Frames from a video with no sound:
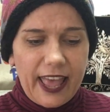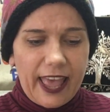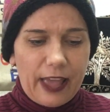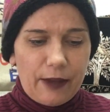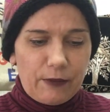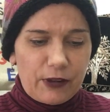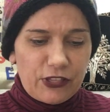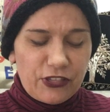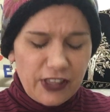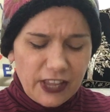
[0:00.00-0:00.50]

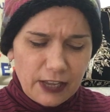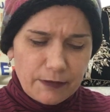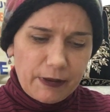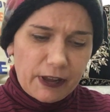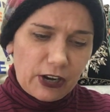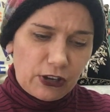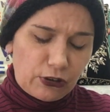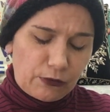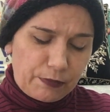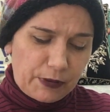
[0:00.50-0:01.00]
and we think
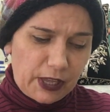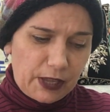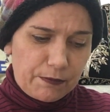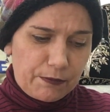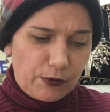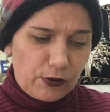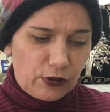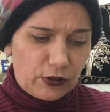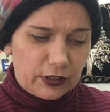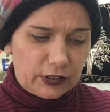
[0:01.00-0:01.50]
about other
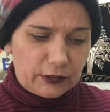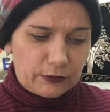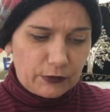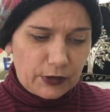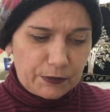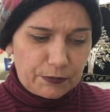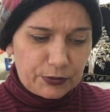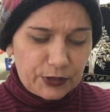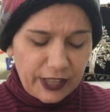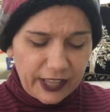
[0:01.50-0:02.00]
people and
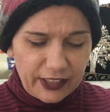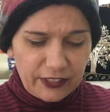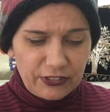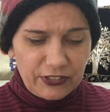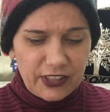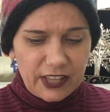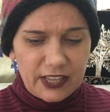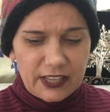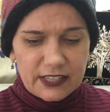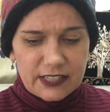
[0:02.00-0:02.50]
we plan
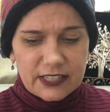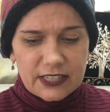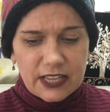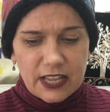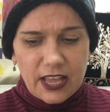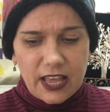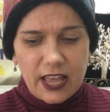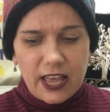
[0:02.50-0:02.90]
things